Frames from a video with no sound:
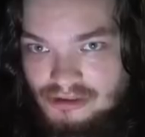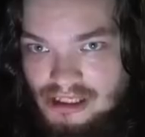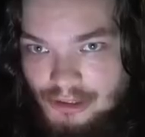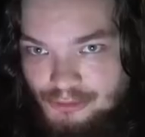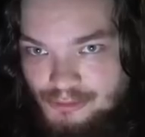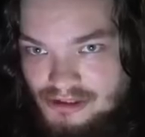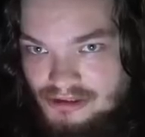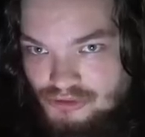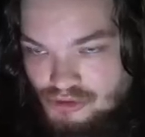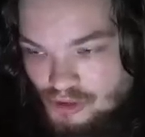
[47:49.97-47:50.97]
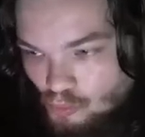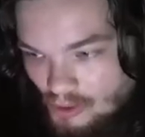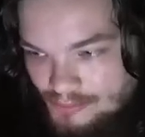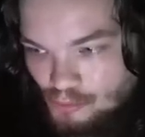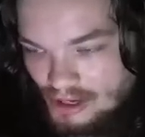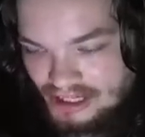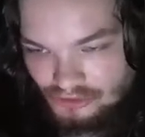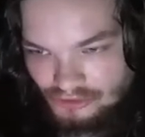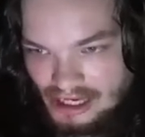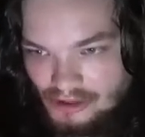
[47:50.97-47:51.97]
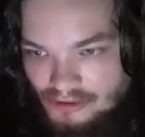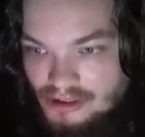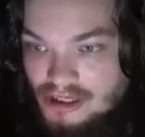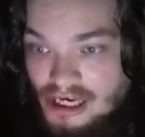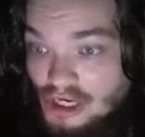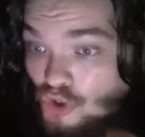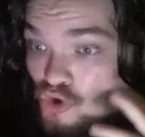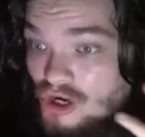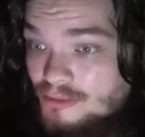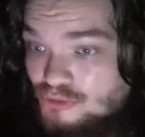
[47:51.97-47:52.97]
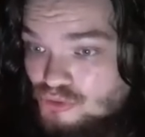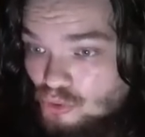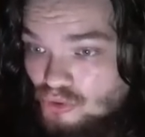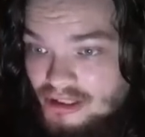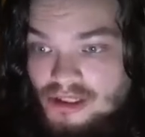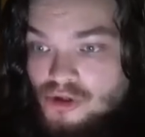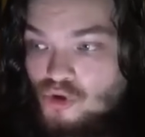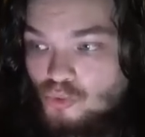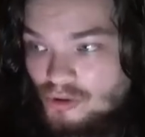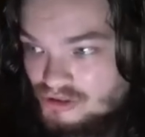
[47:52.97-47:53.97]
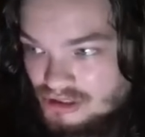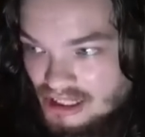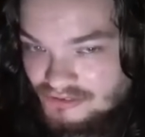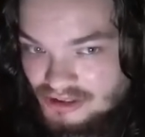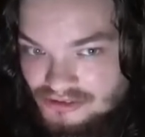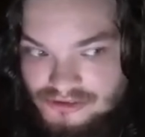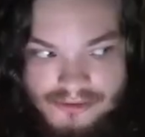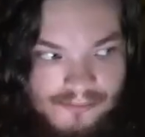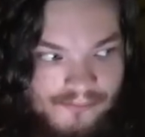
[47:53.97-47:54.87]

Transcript: columns, basically trying to wipe Wagner out. Incredible story. Where's the evidence?